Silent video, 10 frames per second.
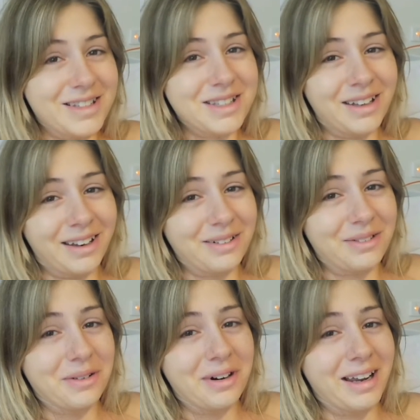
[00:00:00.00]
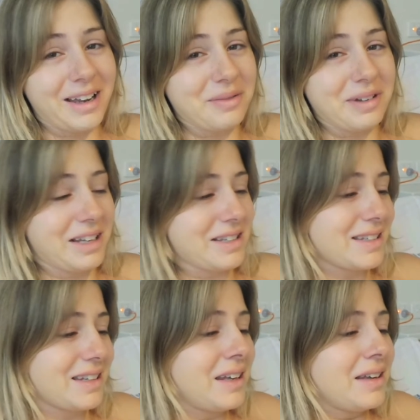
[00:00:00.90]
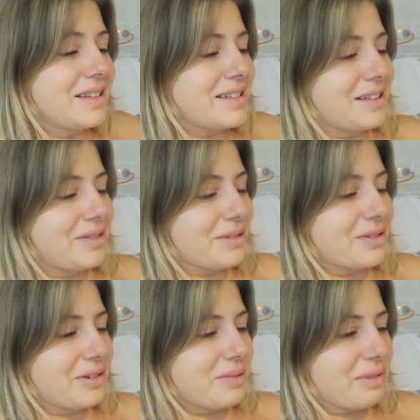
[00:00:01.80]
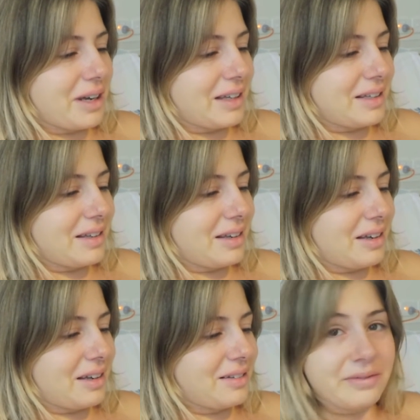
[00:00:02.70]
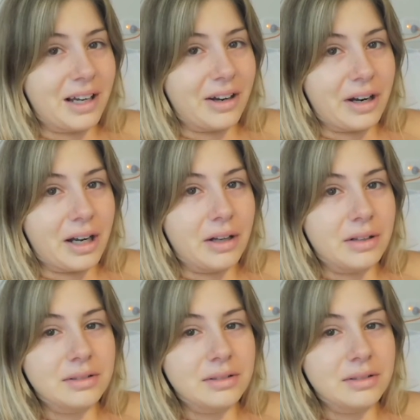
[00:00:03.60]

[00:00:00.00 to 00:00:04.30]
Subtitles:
started crying when he said he was going to bring in dinner. Far out.